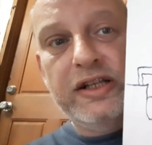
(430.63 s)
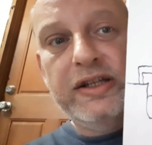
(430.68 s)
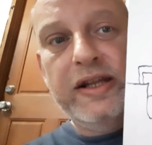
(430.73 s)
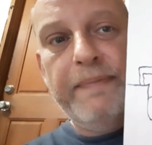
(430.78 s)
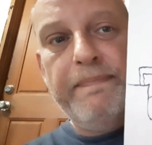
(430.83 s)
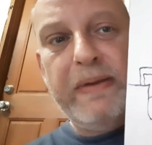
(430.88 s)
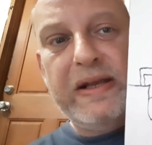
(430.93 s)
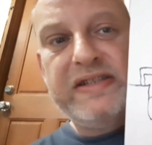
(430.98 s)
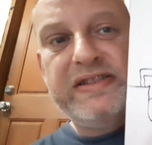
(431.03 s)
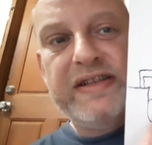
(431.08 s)

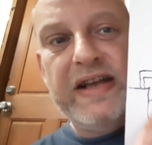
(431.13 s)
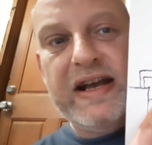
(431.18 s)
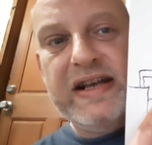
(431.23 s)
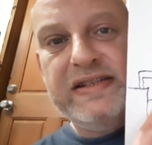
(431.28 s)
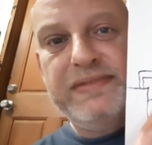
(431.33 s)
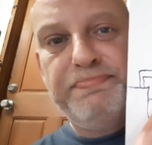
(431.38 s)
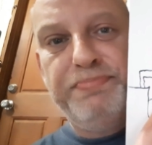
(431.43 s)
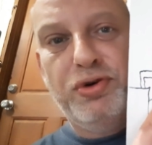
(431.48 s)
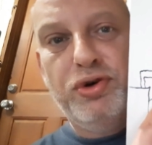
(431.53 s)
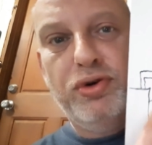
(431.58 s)

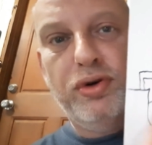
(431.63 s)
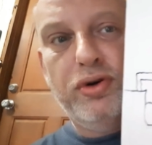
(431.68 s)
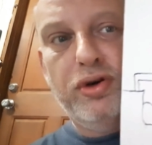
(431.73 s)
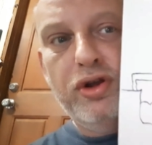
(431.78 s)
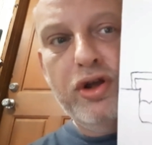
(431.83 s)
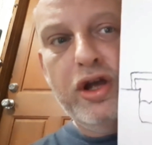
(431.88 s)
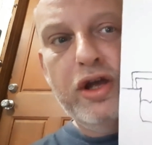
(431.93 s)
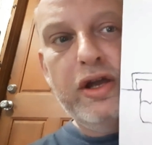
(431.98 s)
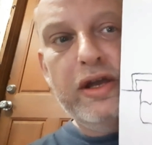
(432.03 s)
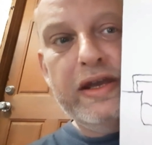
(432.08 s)
Olympic-sized pool,
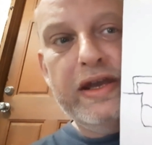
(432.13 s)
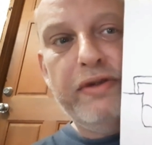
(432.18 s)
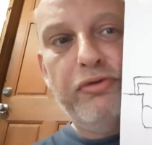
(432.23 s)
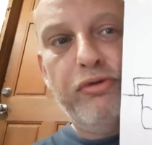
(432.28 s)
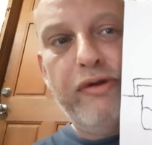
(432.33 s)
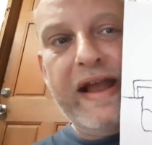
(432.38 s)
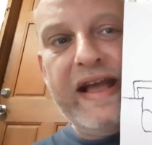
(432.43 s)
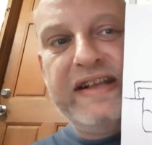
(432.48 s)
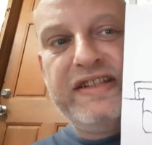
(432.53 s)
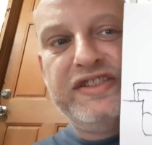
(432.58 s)

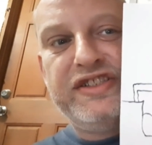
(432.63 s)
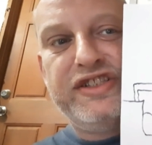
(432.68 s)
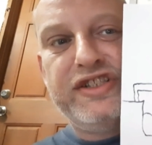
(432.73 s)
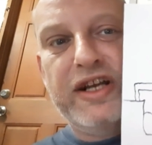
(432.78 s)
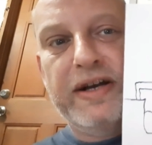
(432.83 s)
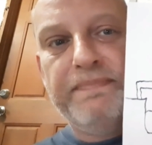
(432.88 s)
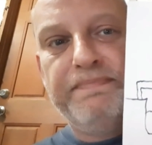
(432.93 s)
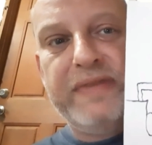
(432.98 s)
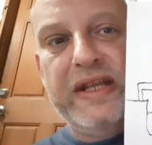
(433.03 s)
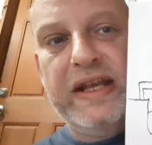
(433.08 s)
erect
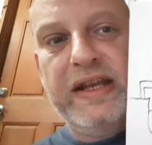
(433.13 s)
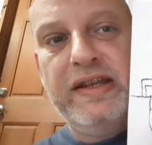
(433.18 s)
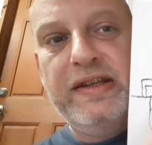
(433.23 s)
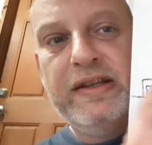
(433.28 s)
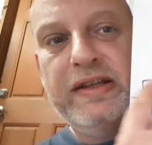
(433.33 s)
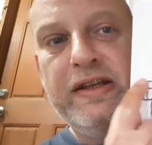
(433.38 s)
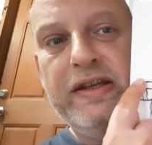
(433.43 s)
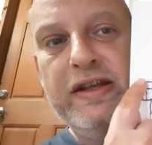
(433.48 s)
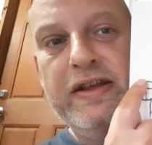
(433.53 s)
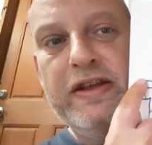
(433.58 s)
something,
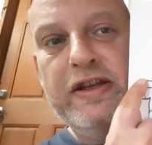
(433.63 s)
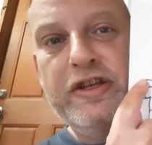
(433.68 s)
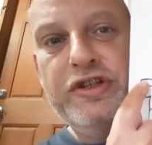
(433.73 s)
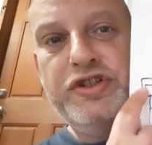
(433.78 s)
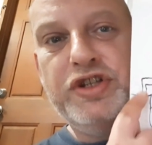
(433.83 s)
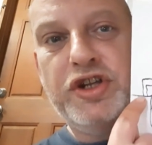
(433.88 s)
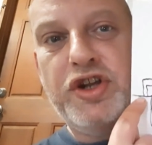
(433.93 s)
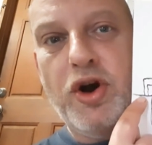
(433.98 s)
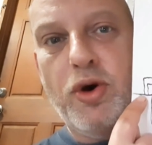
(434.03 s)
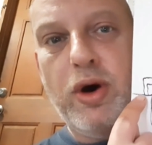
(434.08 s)

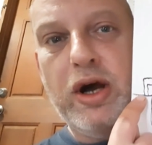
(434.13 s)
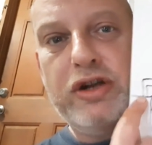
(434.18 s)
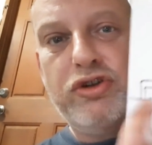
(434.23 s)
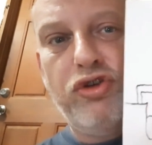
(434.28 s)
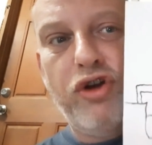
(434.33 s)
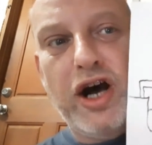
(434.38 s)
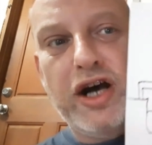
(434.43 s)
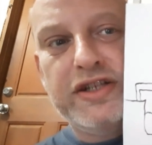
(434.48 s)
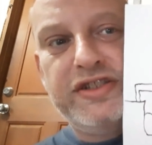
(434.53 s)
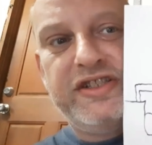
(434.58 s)
to go
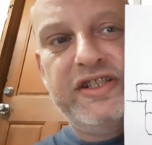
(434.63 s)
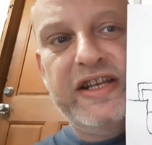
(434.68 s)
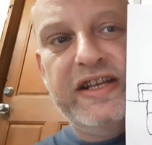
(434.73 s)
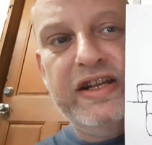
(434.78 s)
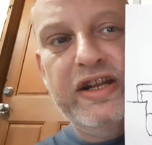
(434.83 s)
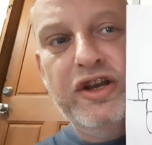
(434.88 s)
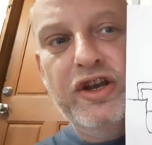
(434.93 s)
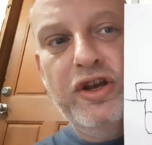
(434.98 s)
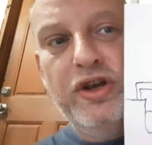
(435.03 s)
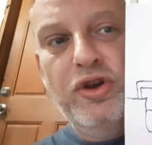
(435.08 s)
across
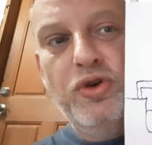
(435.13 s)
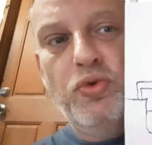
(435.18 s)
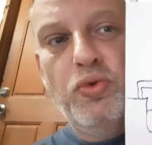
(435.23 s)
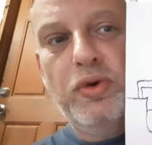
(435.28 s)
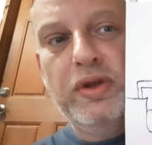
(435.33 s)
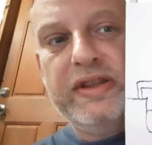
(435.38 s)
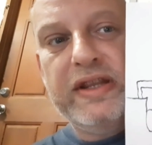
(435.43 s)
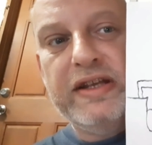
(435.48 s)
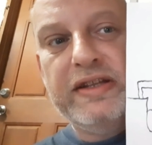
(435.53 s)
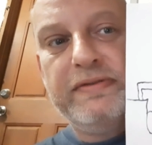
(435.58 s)
it,
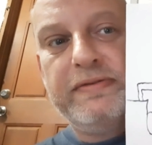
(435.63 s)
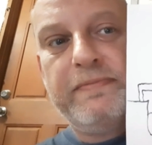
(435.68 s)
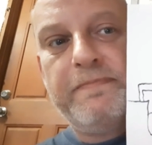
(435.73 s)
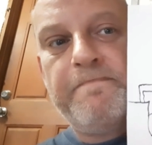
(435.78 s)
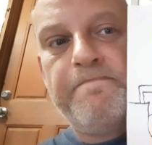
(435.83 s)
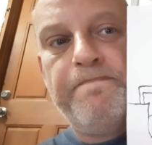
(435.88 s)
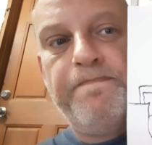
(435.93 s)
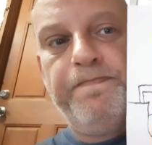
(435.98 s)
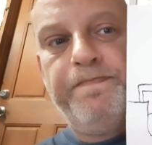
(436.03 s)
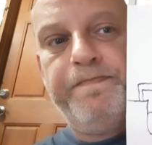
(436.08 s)
with a
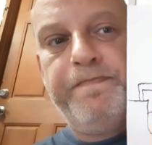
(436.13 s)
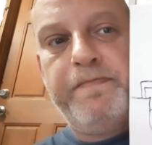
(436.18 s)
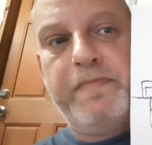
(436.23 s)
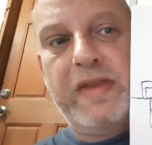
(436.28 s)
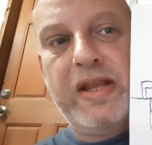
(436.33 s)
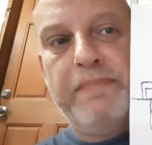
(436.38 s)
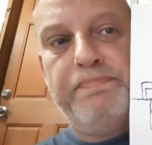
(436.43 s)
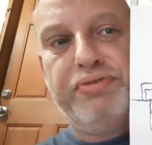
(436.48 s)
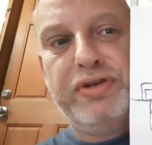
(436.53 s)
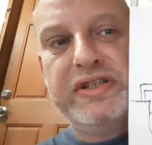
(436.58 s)

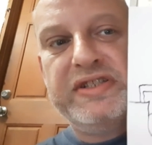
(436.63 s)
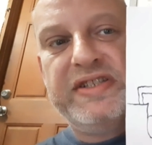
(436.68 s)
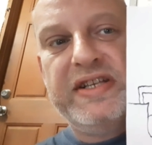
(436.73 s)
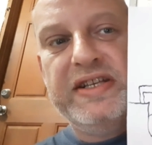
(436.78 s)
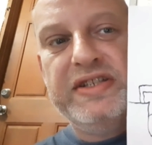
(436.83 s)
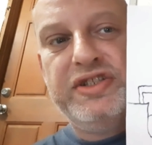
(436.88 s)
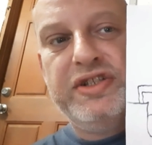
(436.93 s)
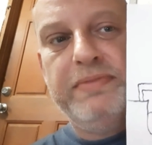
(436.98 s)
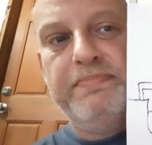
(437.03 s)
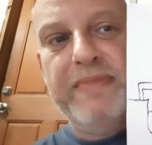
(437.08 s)

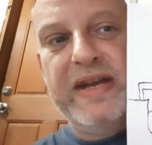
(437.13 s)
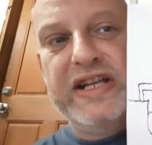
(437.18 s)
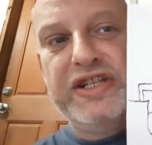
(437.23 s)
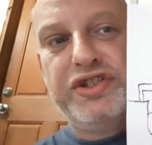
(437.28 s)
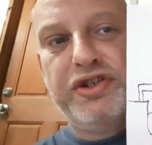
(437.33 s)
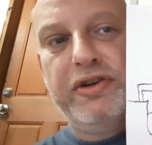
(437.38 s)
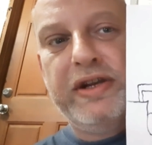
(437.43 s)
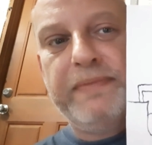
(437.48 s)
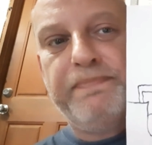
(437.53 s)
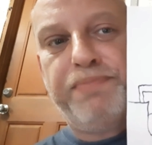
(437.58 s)
precision
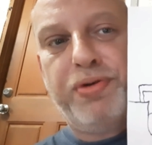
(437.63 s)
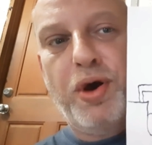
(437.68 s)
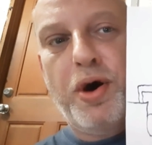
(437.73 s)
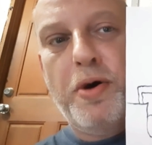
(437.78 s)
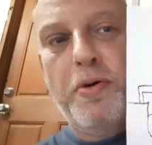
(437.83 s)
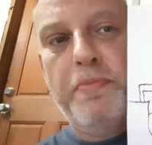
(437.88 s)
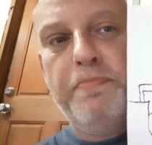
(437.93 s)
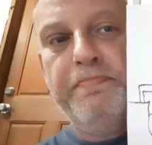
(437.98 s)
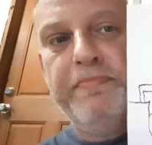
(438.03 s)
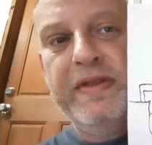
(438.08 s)
measuring
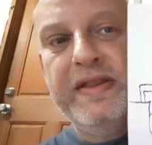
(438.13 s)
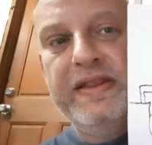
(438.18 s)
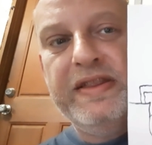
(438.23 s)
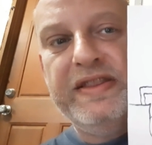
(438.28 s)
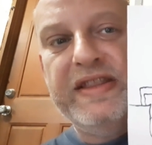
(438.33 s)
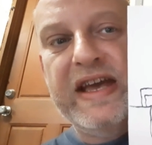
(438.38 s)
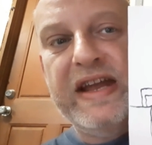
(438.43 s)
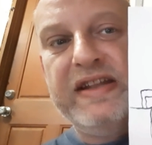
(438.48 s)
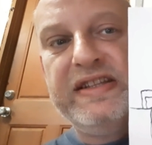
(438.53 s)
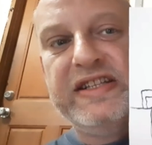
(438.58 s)
probe
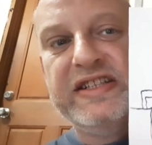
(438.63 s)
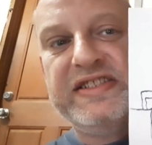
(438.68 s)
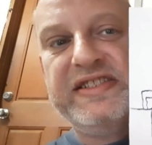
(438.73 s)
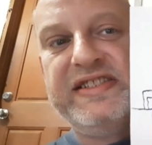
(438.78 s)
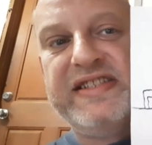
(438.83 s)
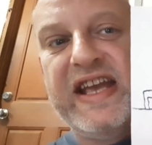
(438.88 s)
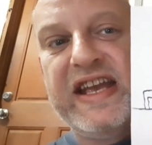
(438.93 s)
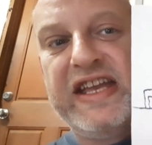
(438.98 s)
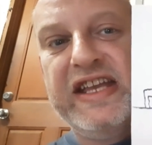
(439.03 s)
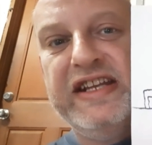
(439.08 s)
that the
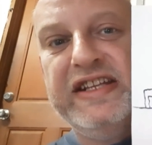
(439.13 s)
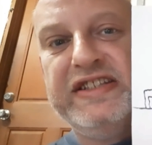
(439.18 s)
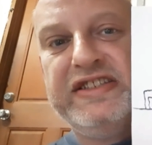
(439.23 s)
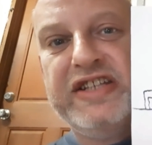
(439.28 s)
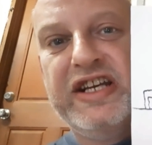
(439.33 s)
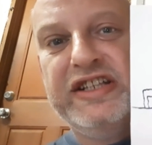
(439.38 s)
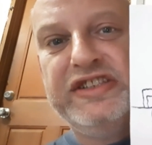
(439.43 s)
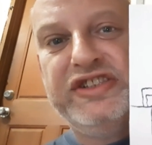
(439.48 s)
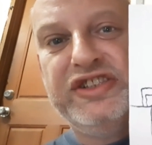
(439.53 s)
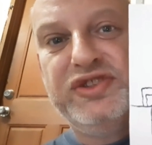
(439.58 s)
second it
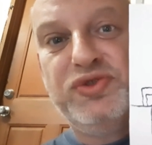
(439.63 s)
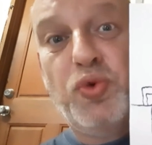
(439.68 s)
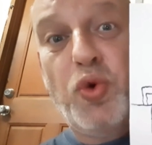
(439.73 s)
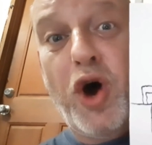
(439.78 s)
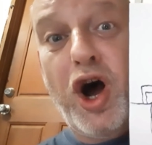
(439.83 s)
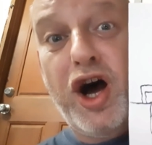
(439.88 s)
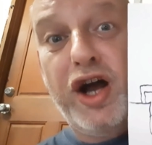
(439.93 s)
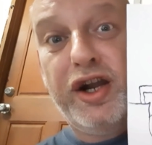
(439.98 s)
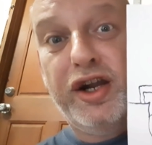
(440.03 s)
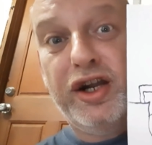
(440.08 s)
touches
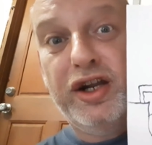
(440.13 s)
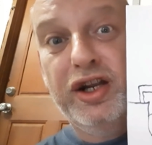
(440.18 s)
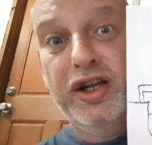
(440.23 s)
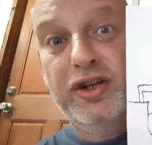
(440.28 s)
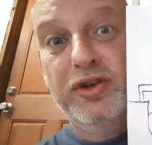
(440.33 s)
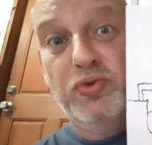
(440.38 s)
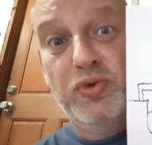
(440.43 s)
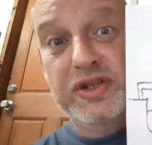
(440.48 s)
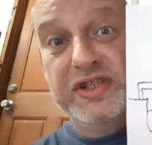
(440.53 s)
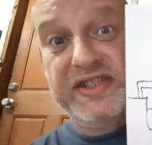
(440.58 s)
water
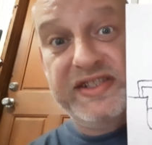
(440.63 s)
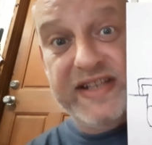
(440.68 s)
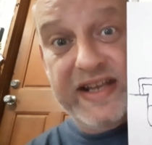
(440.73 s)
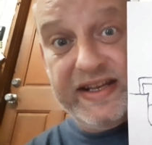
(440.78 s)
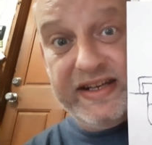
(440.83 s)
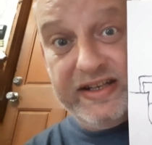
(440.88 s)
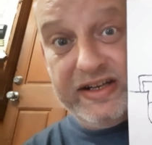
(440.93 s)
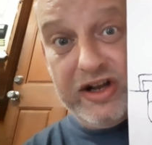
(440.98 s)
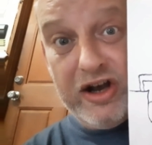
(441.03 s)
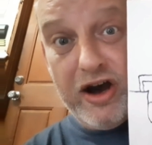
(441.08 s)
will
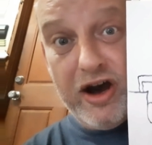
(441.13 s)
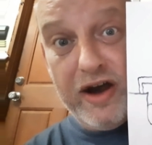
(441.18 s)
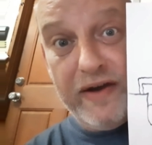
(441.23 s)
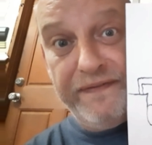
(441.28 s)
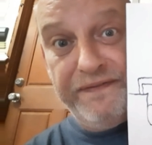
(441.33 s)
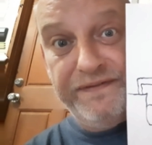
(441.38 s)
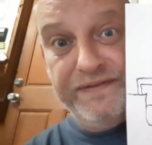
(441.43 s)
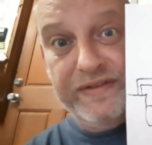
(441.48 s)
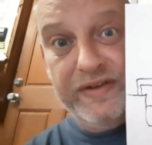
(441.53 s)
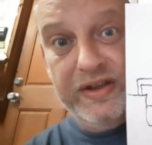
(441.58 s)
set it
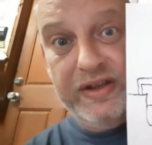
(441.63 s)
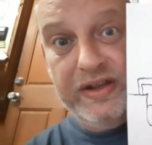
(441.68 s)
off.